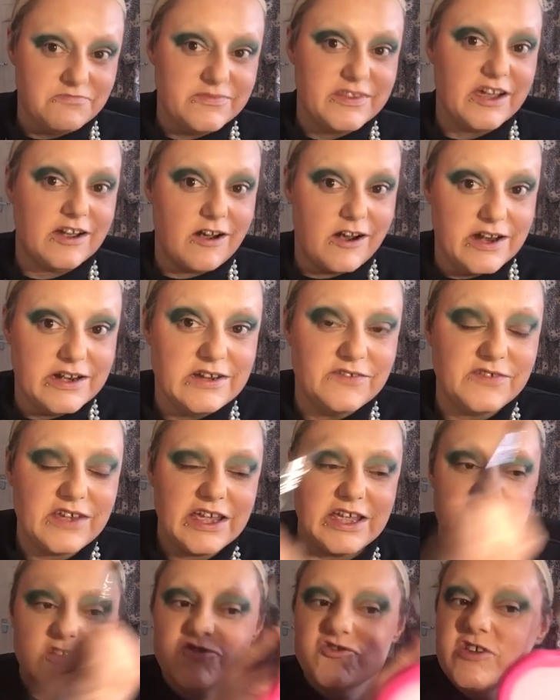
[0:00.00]
the kind of
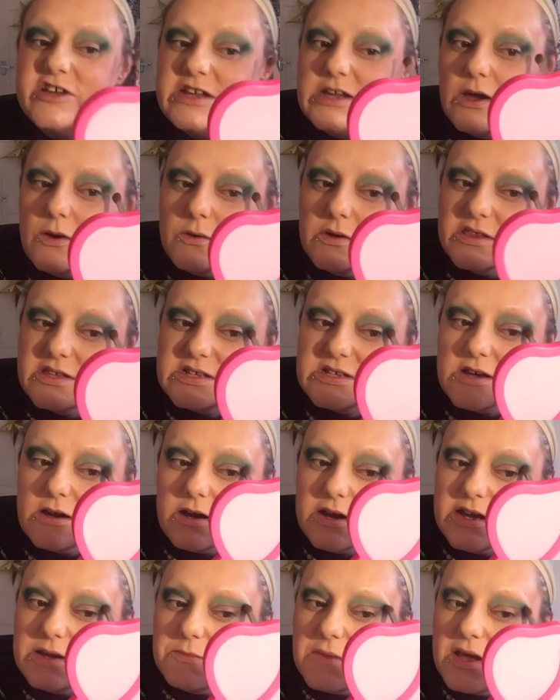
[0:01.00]
it trio at the
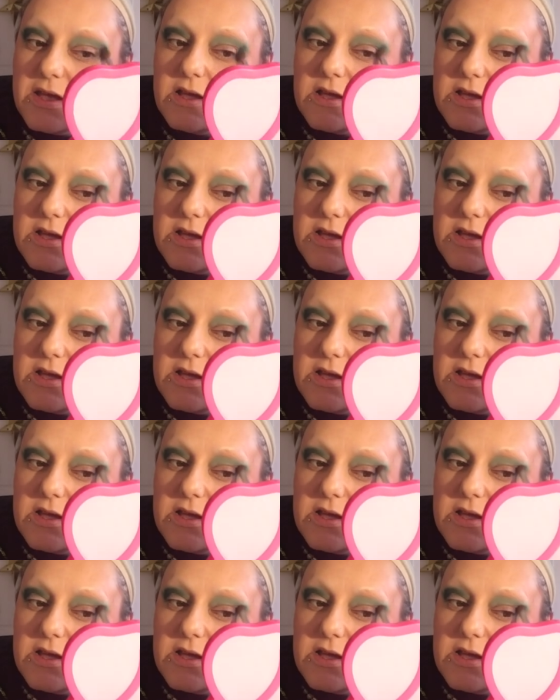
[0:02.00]
time.